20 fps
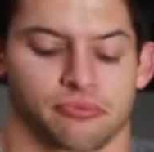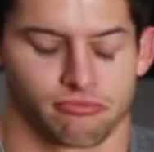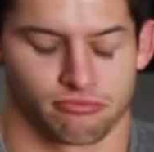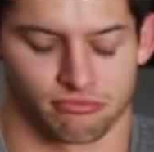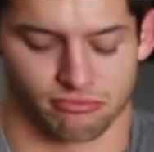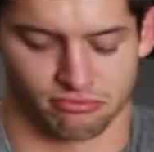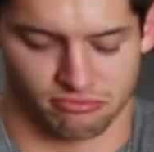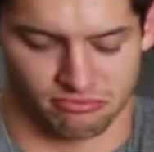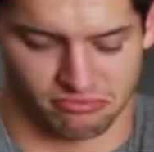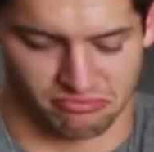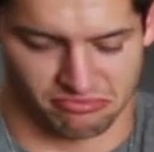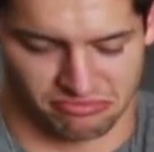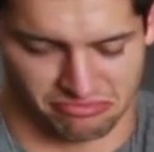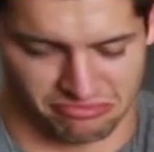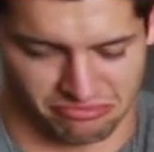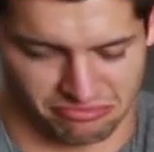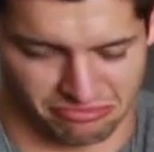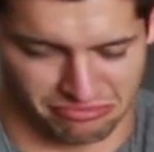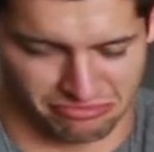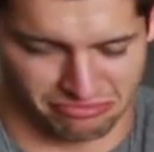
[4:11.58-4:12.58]

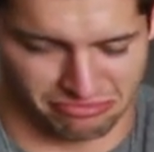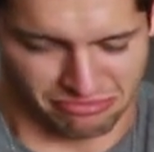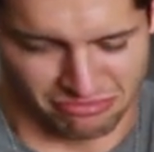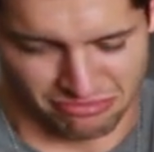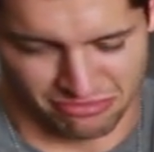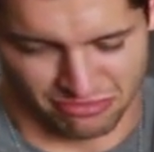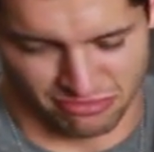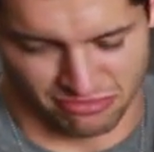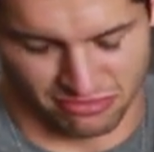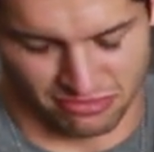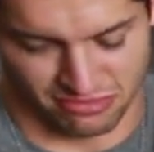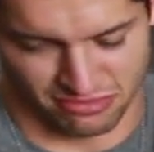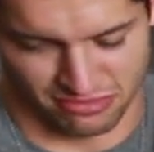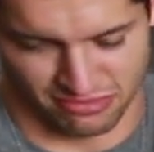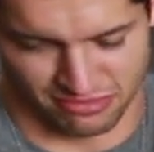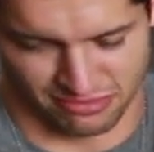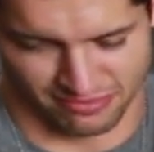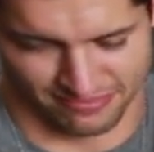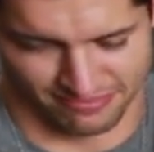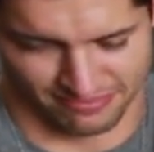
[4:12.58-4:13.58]

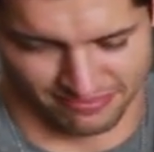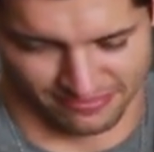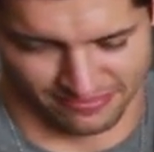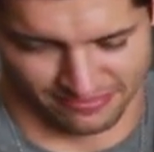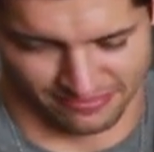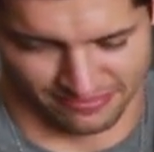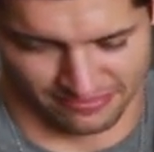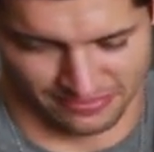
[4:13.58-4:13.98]
The person shown says nothing.